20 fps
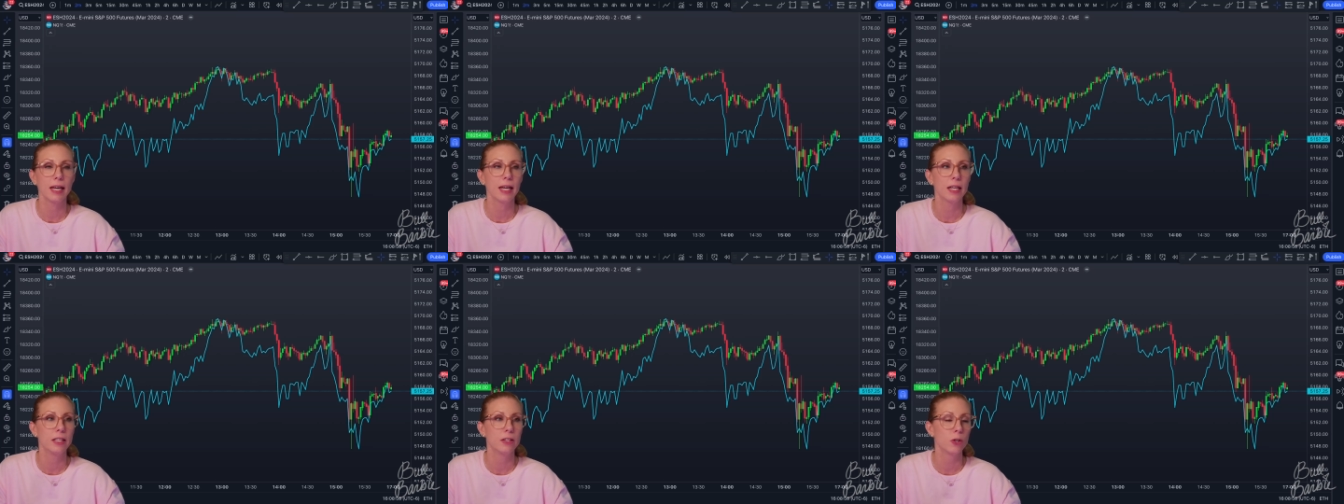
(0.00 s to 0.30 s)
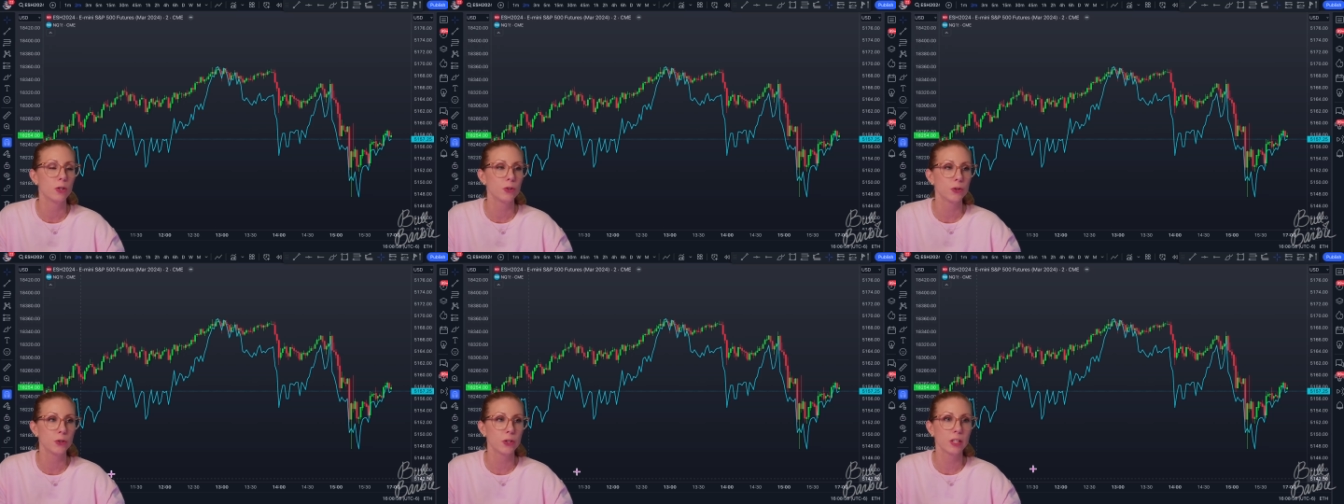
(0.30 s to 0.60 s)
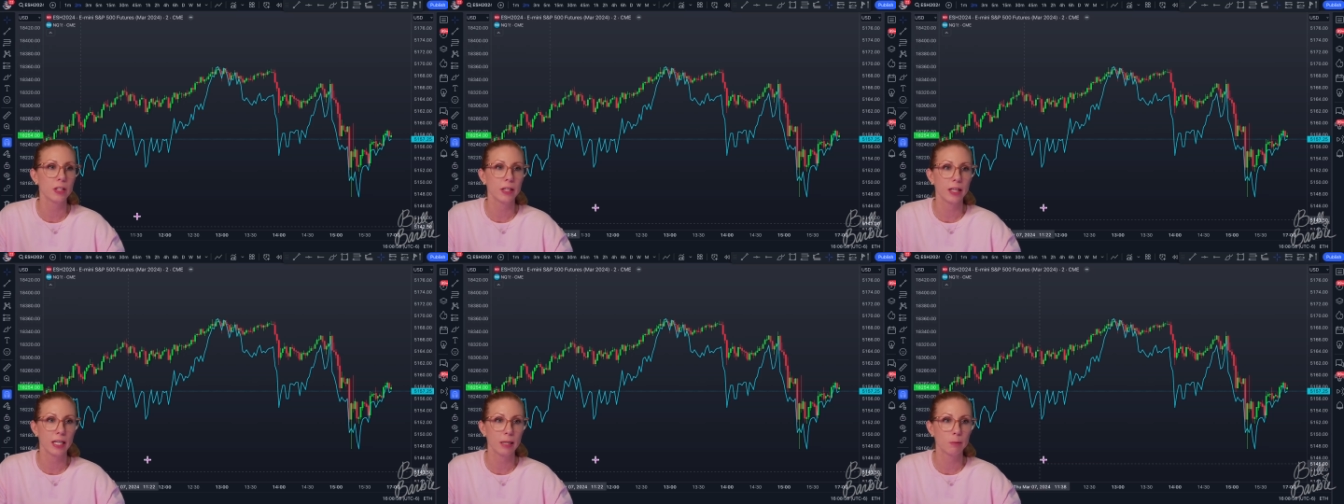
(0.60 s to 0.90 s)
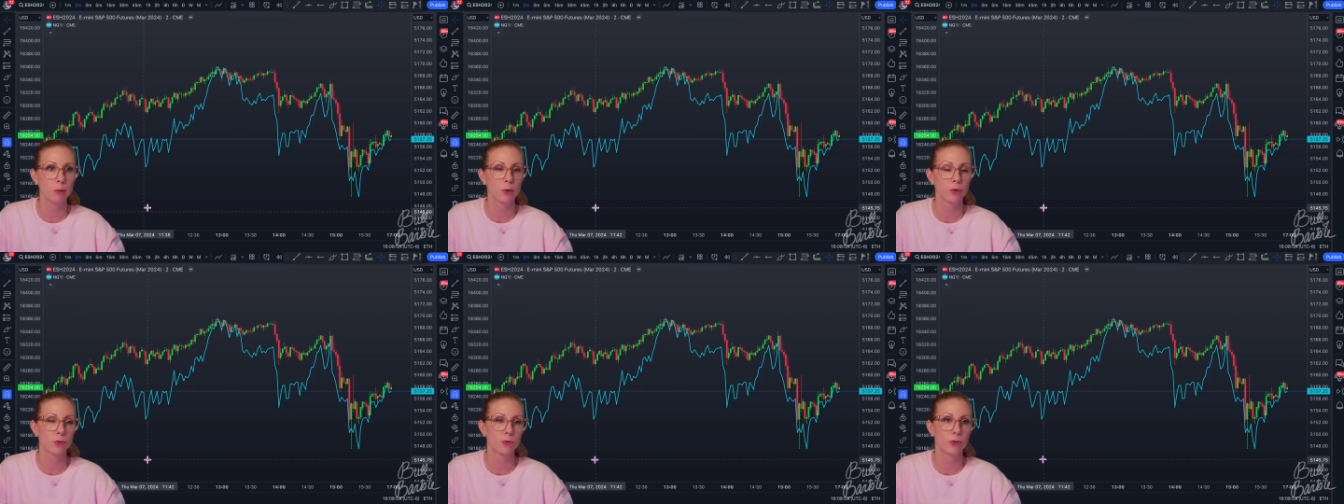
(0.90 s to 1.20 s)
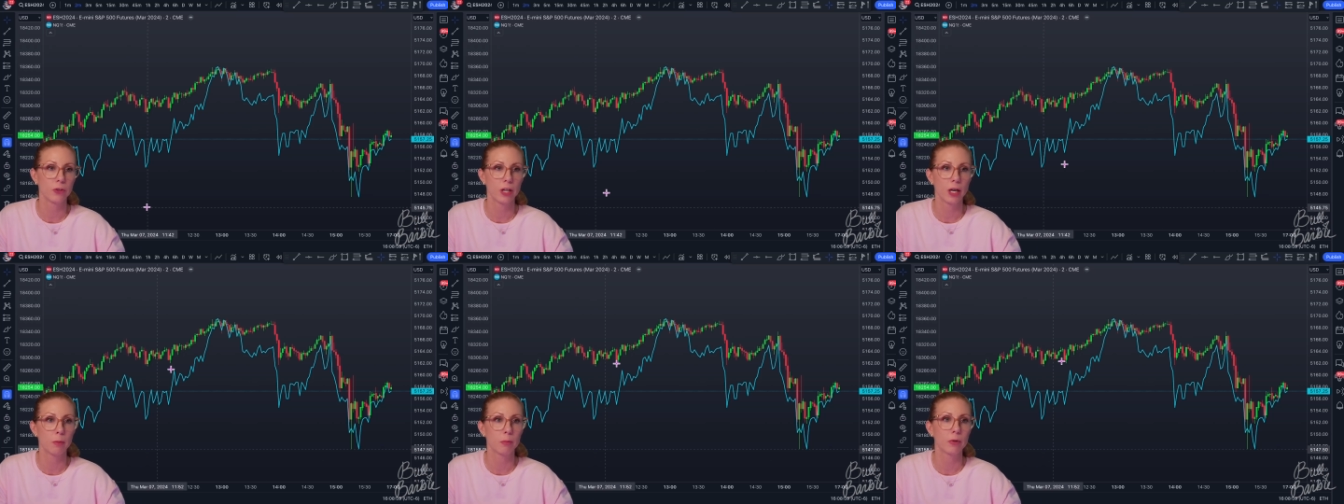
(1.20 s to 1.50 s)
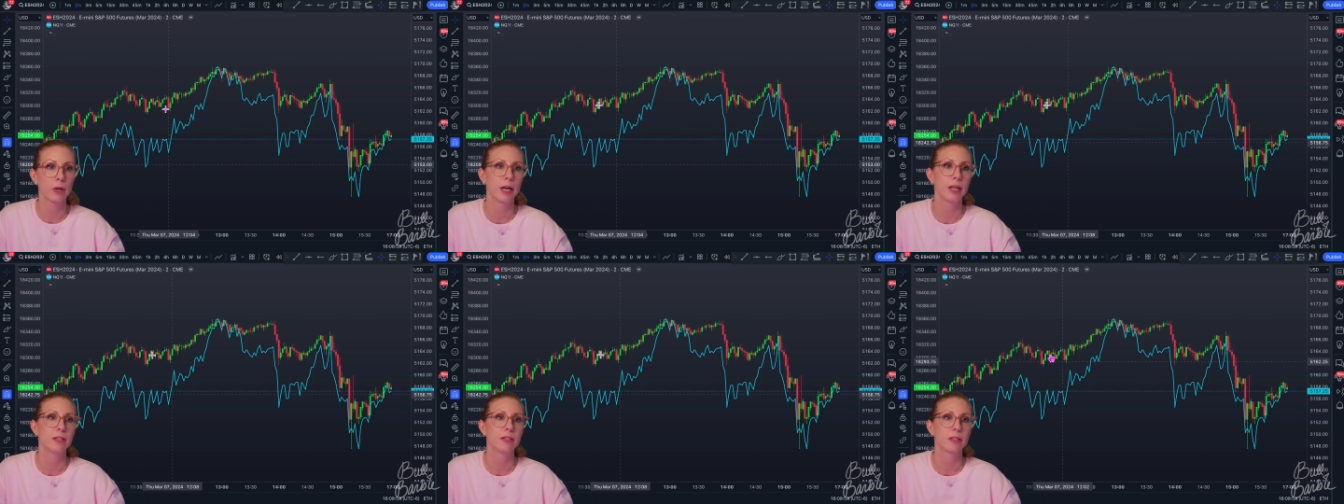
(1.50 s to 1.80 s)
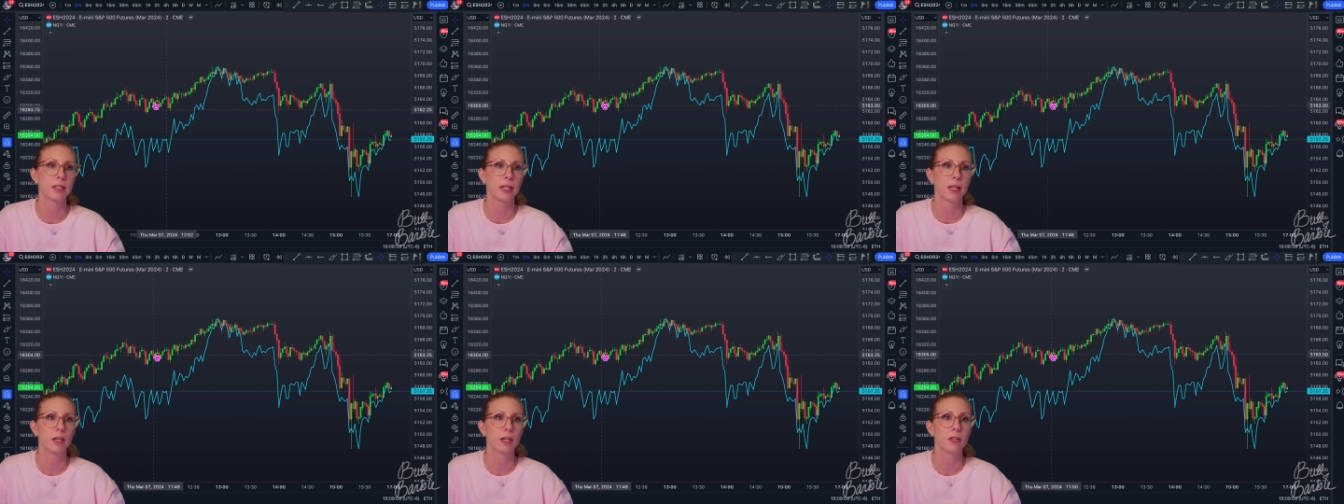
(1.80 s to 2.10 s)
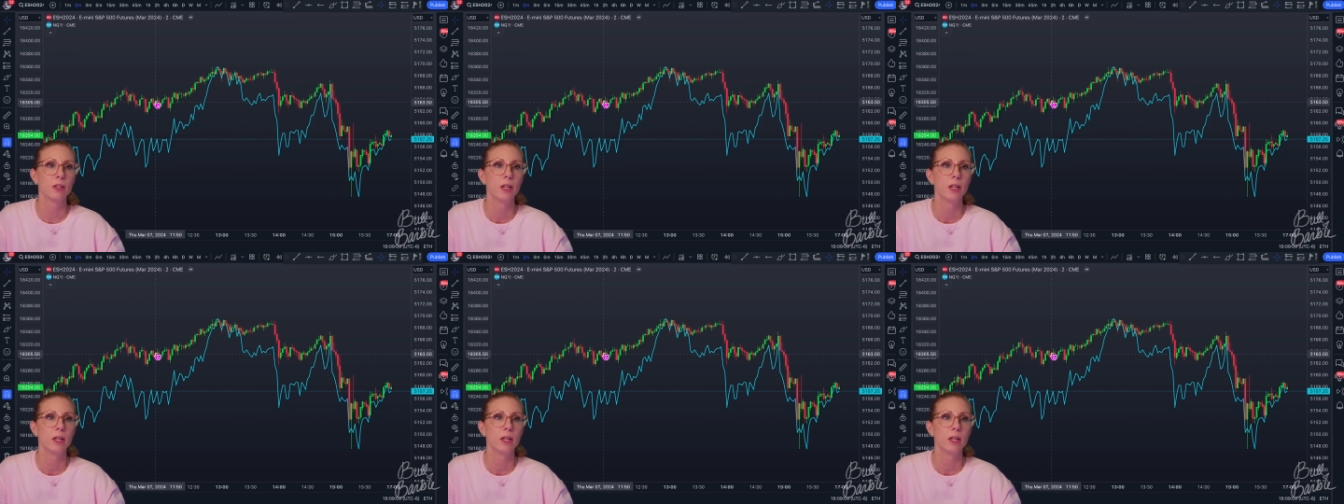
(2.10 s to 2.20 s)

And those are the labels for that price scale.